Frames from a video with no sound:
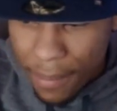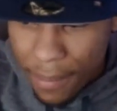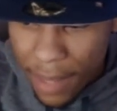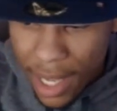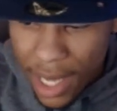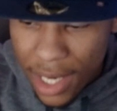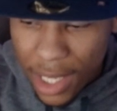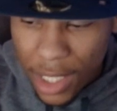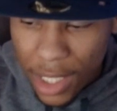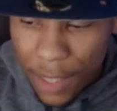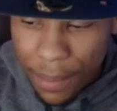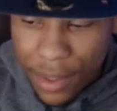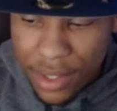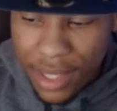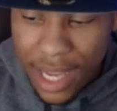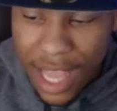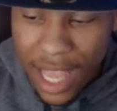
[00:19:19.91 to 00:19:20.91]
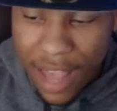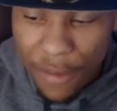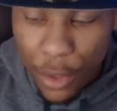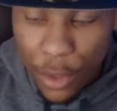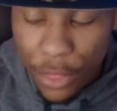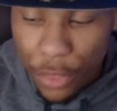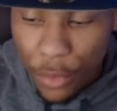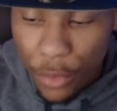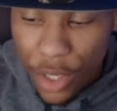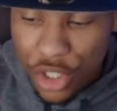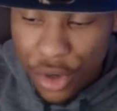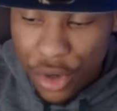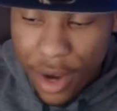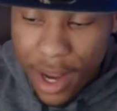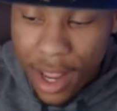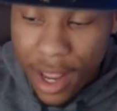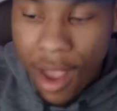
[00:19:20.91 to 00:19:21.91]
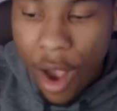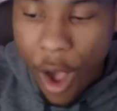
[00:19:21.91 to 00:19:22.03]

man. The Clippers, they have won three straight.